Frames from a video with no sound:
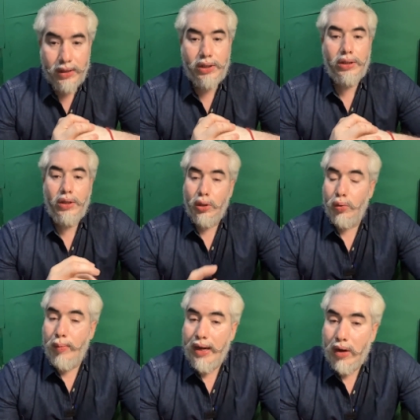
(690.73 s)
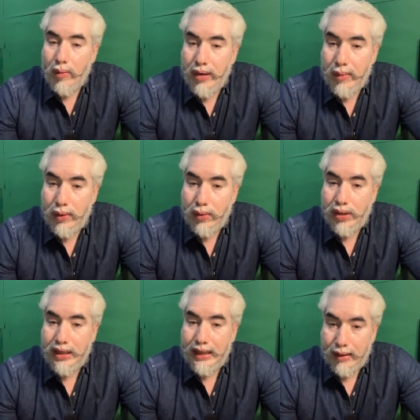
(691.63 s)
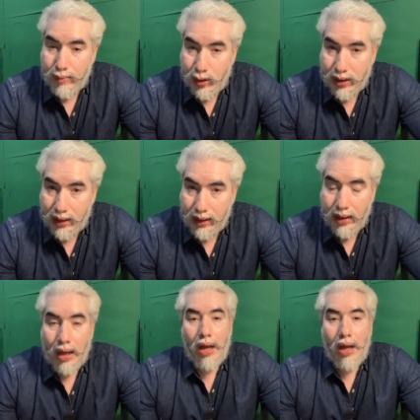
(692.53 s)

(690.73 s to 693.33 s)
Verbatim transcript: which you may not be able to see immediately